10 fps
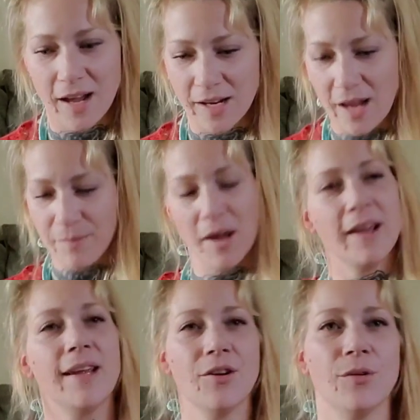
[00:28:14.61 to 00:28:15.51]
I'm not
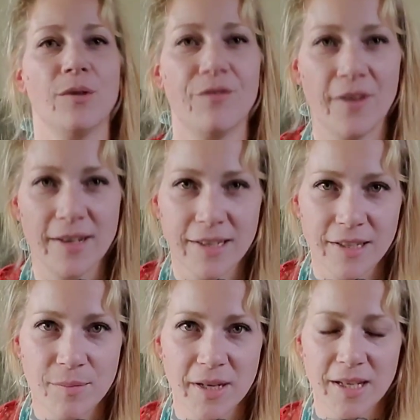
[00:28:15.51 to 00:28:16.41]
here to offend
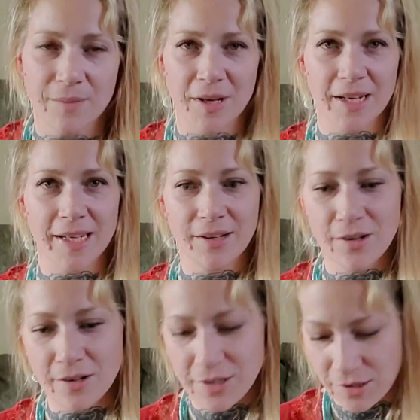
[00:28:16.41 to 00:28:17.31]
anybody. I'm not
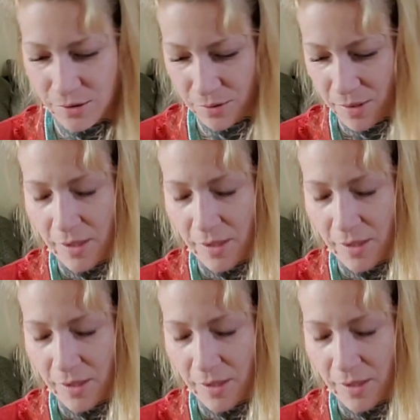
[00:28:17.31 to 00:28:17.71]
here to